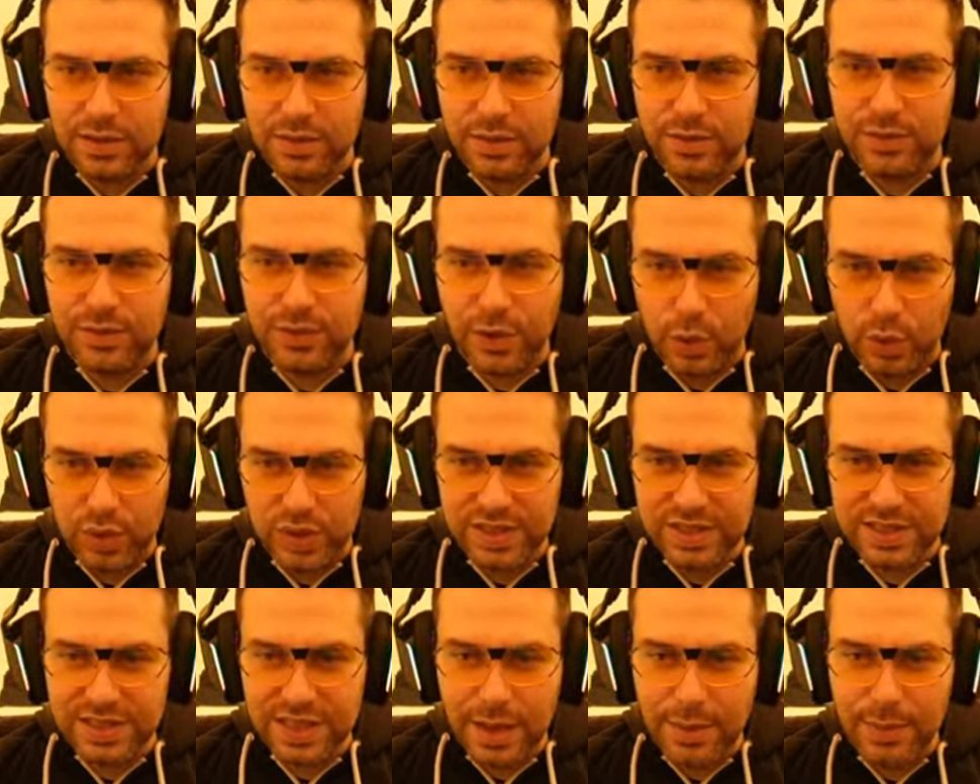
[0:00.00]

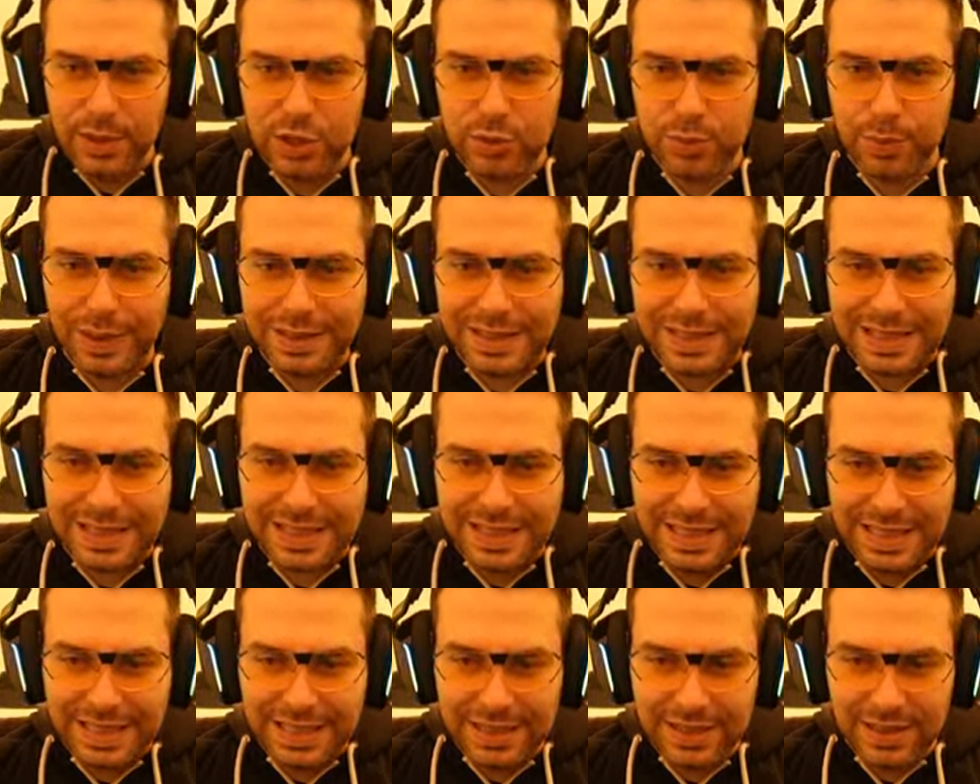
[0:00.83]
focus damage, but
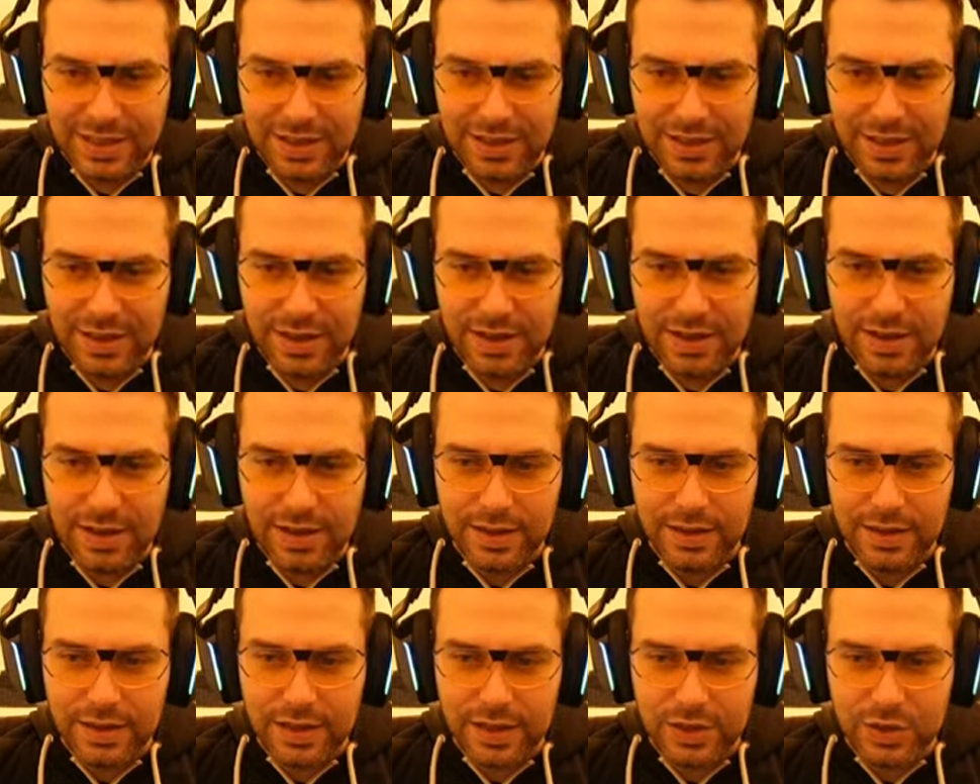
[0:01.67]
here
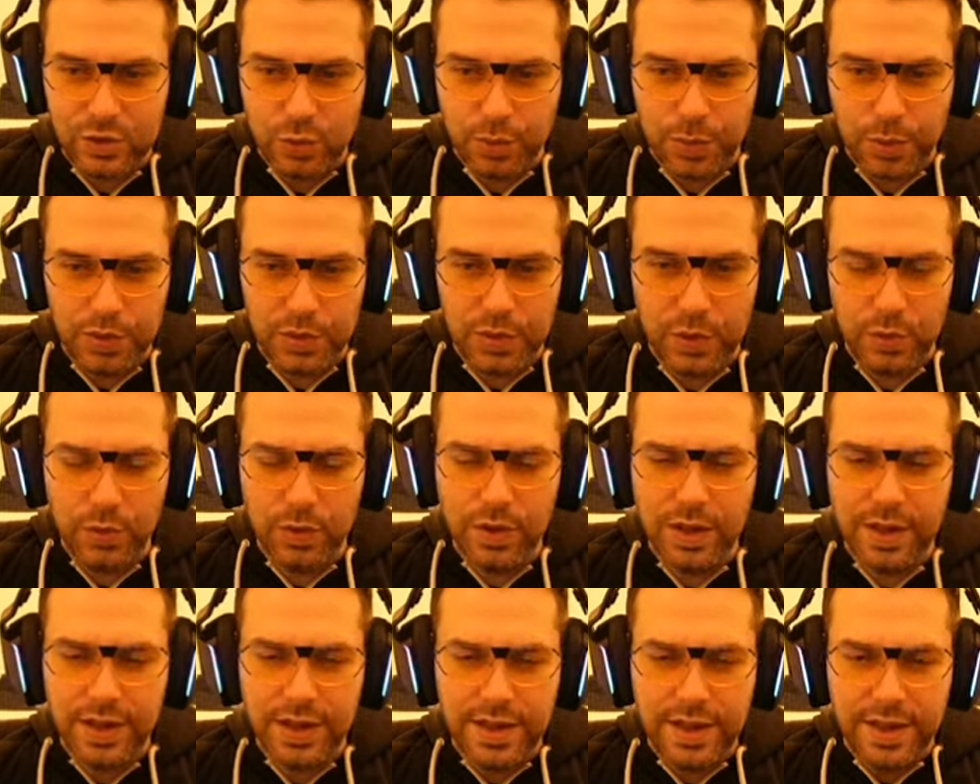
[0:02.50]
in 2.0
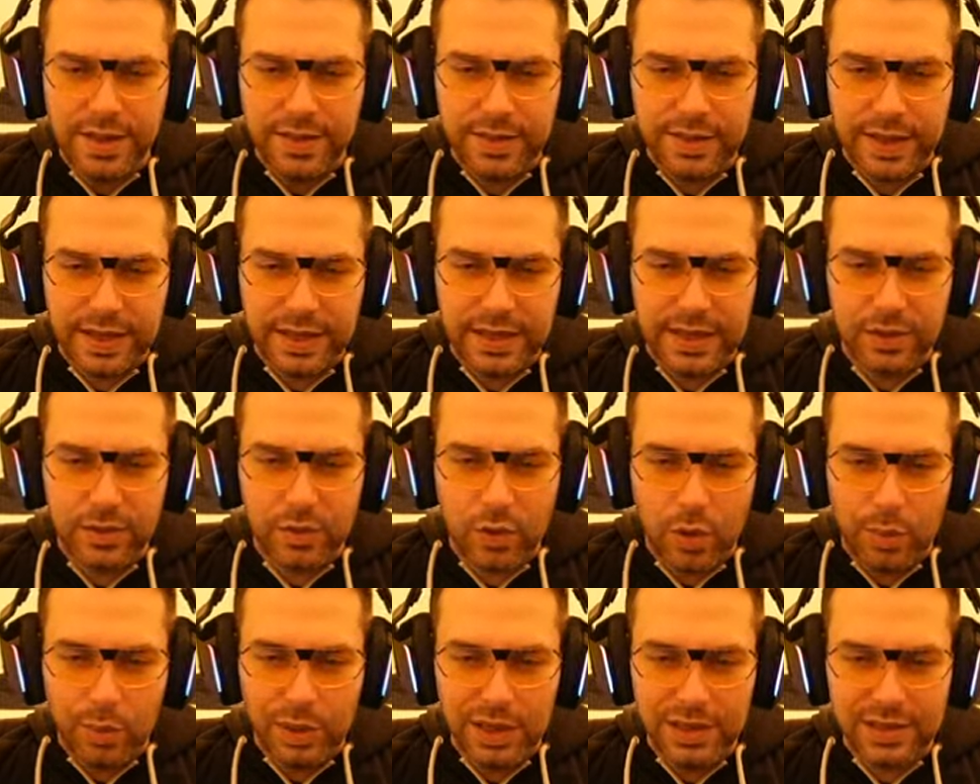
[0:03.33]
they do
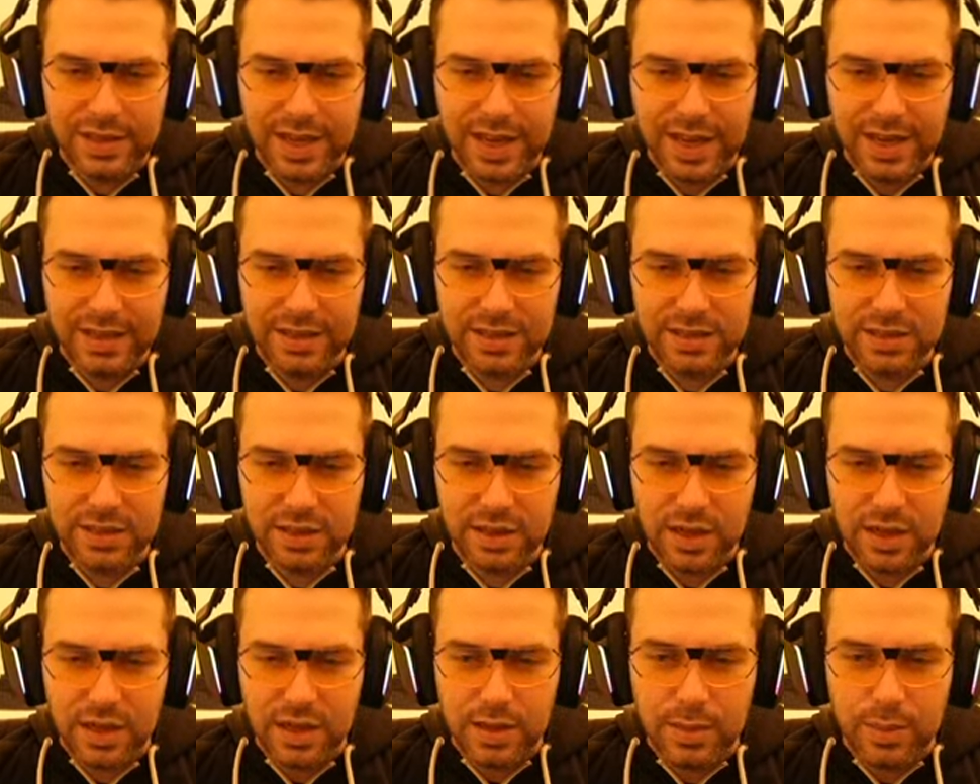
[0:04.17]
normal attacks
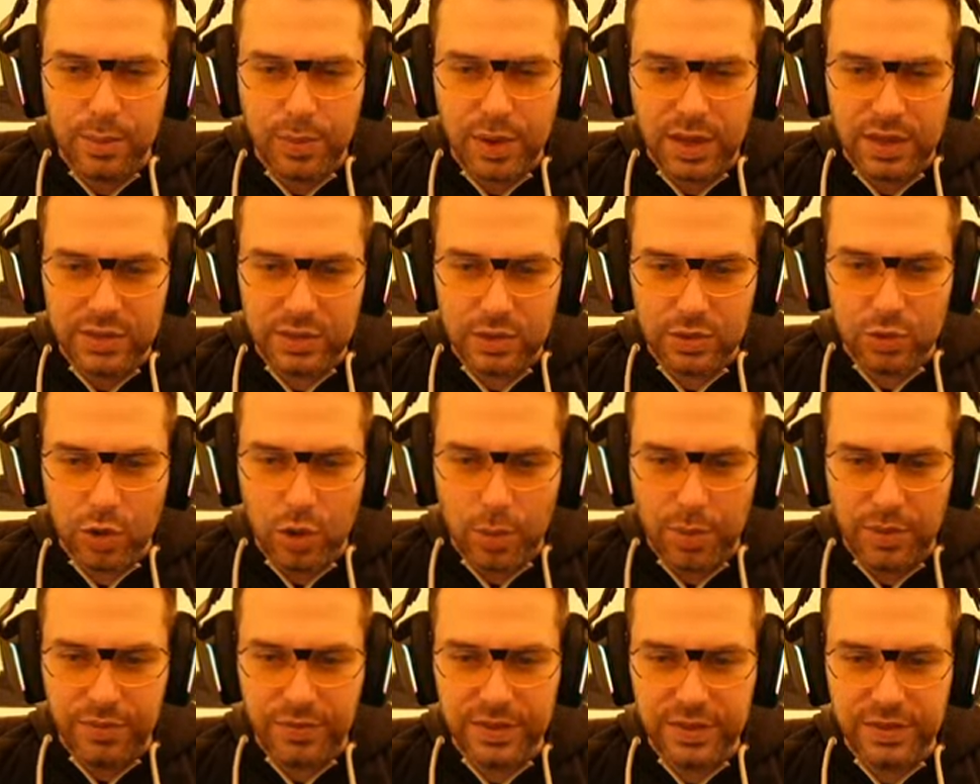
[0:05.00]
plus on top
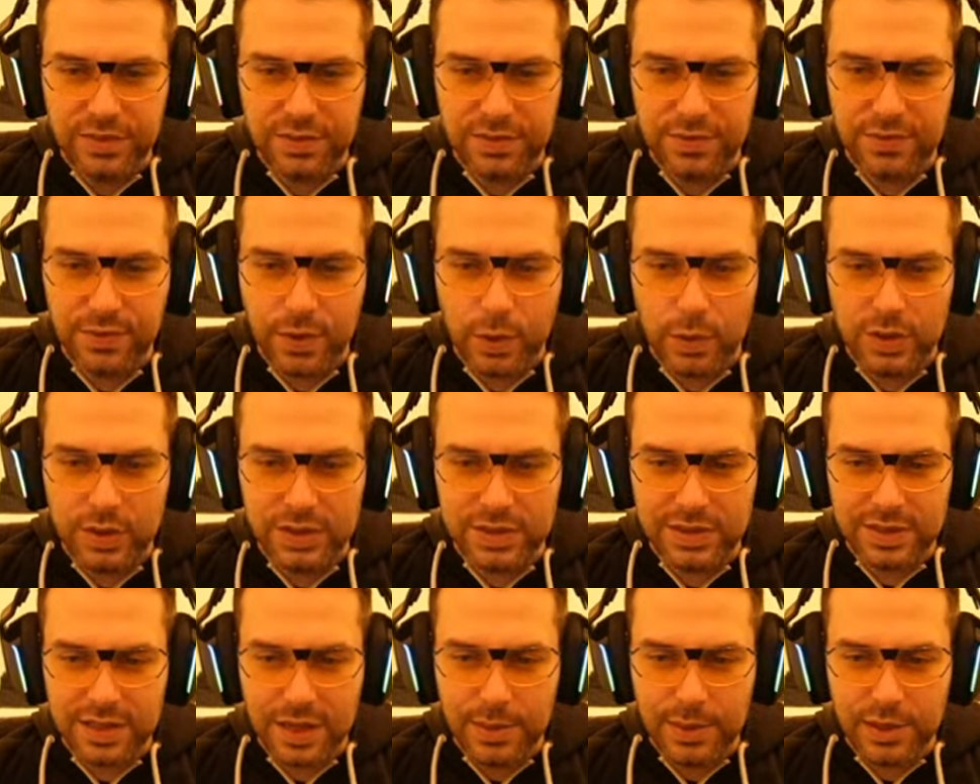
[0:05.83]
of it
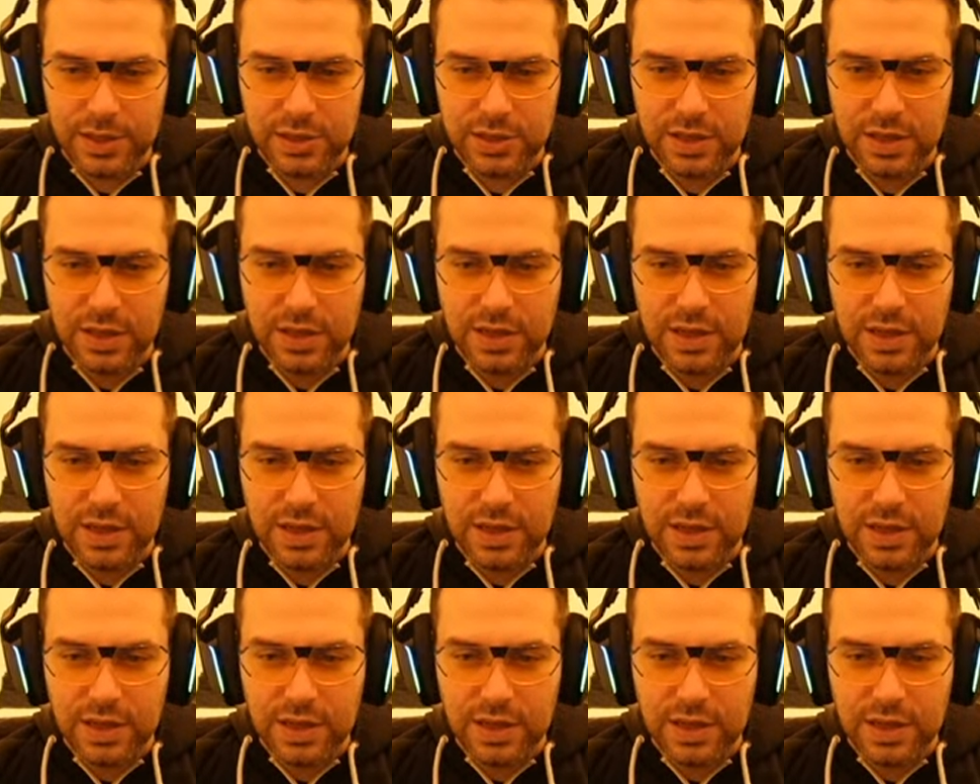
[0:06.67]
focus damage.